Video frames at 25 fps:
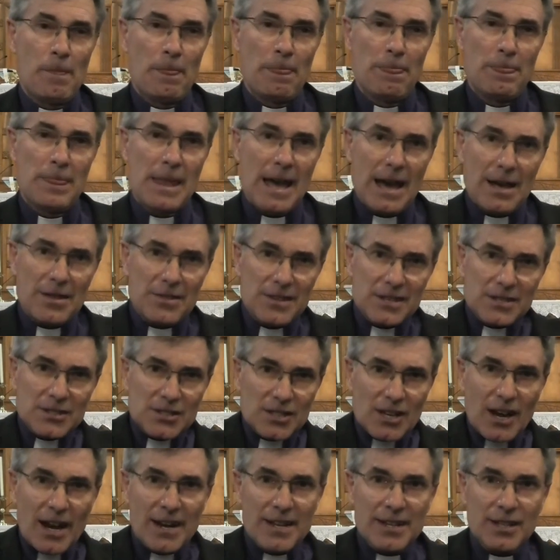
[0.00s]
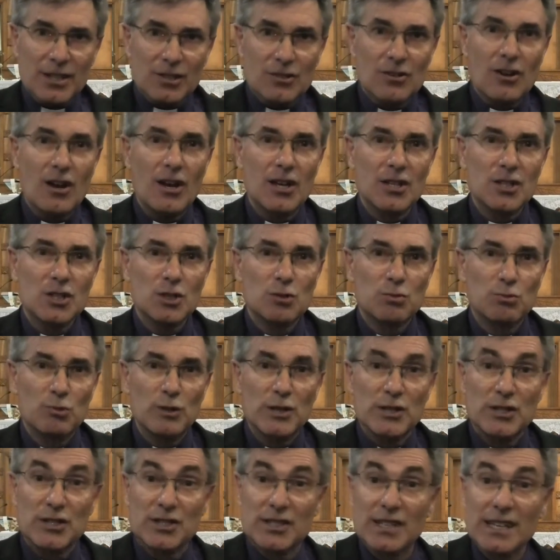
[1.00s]
Now, this side of the cross,
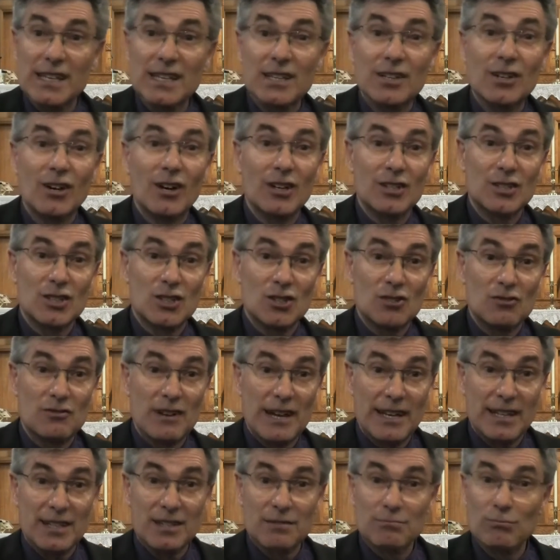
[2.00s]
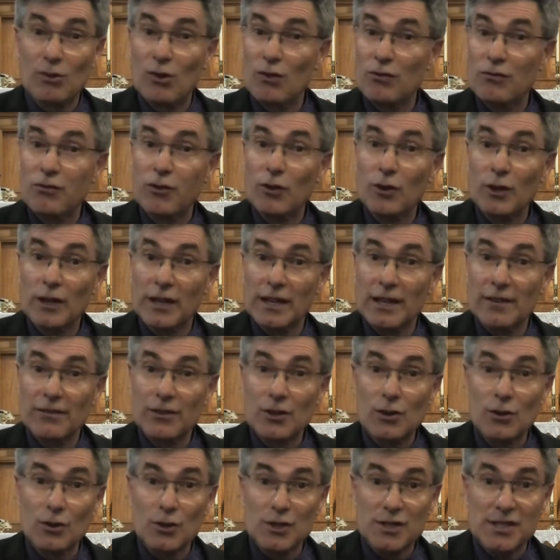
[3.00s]
we see God's strength more fully, of
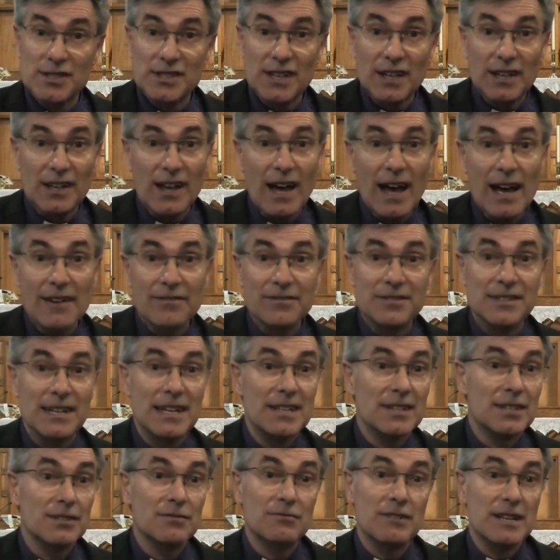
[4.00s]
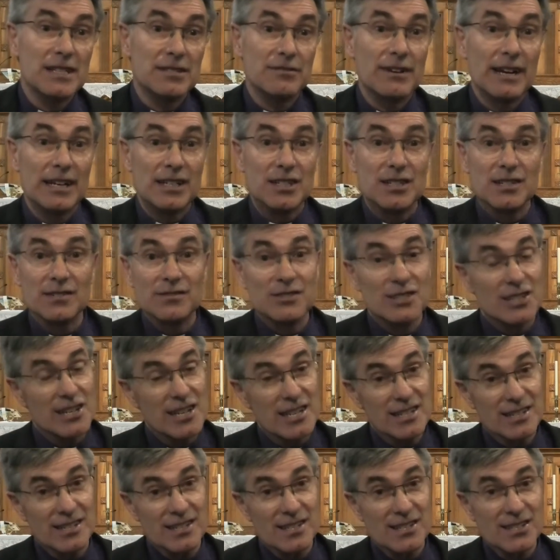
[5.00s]
course, in the life, death, and resurrection of
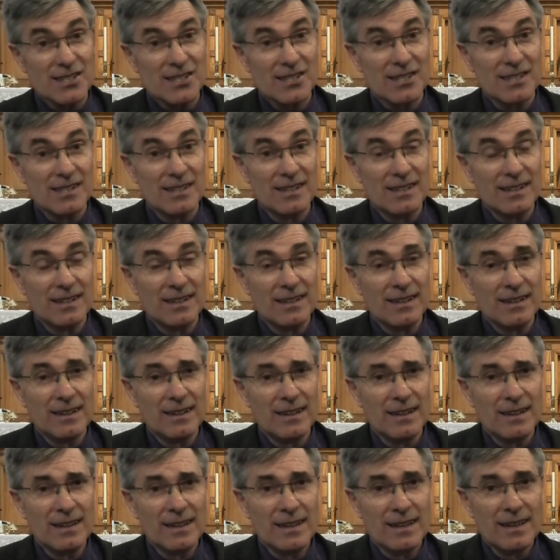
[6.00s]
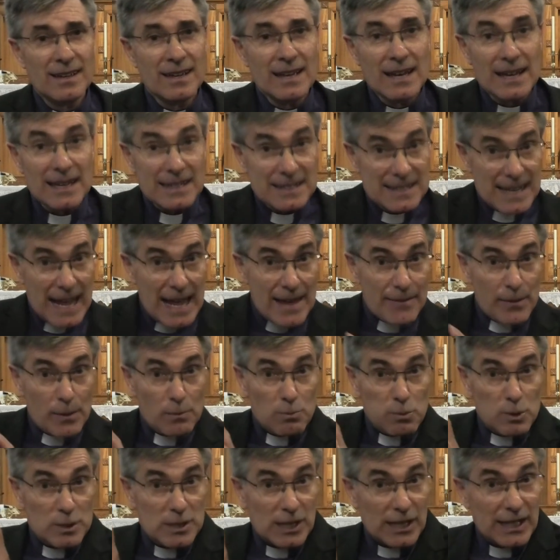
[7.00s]
Jesus. Uh,
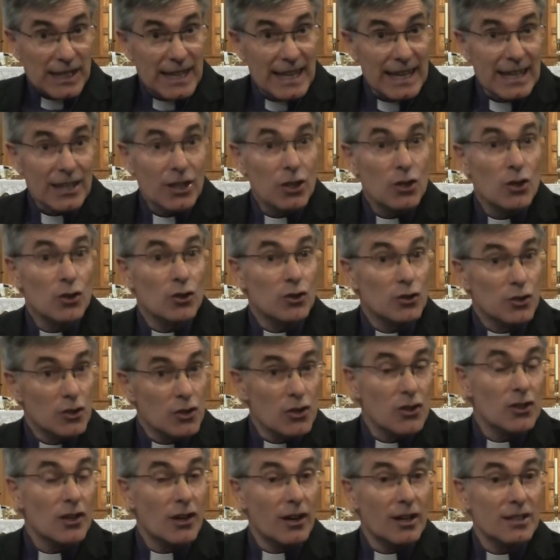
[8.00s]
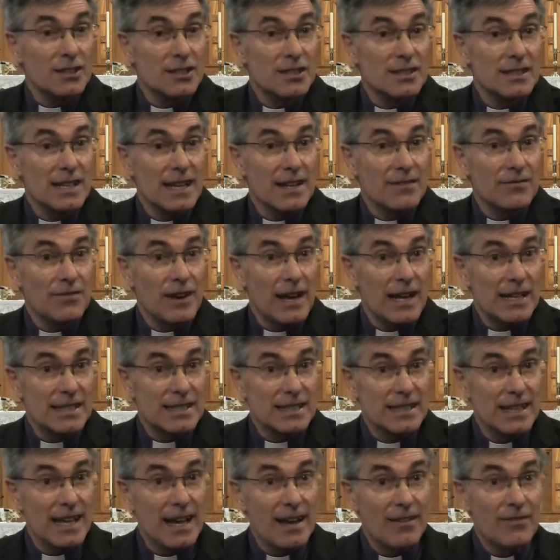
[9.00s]
David was a king who knew God's
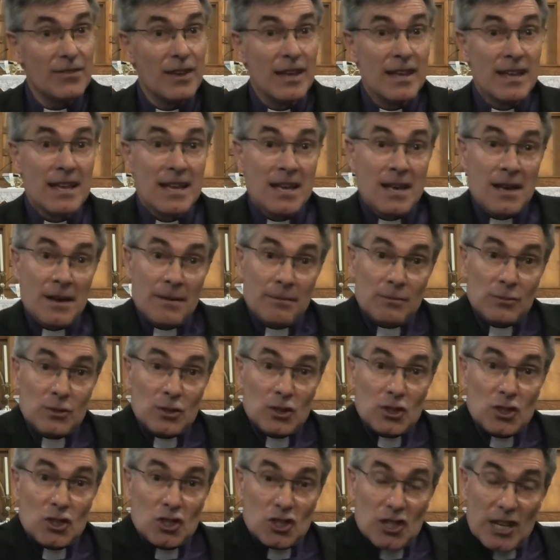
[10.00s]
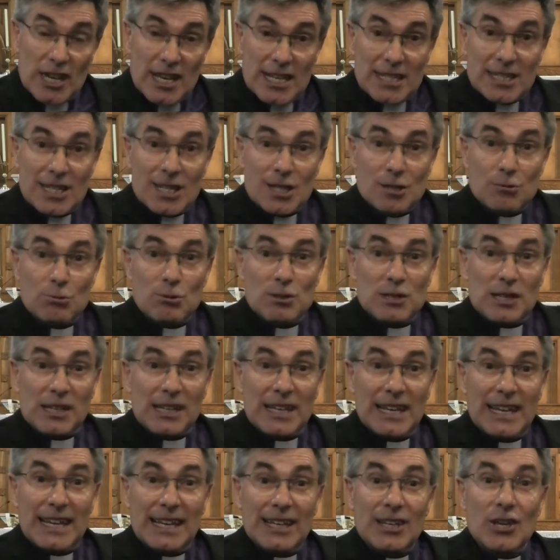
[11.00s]
steadfast love. Jesus was a
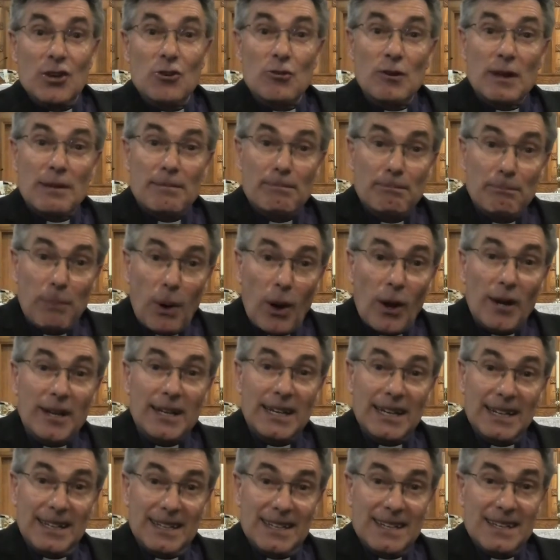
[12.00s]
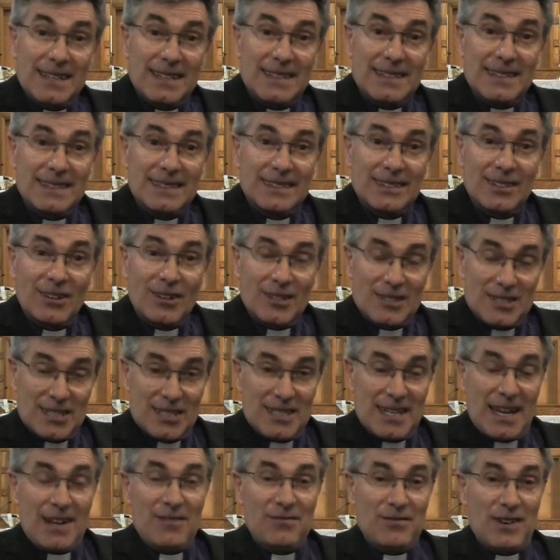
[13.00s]
king who embodied God's
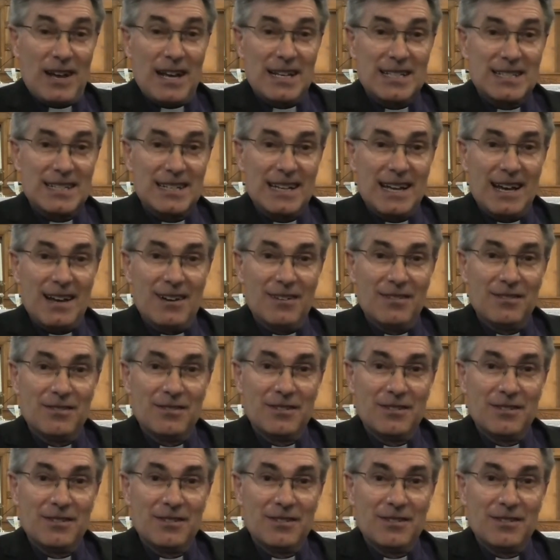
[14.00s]
steadfast love.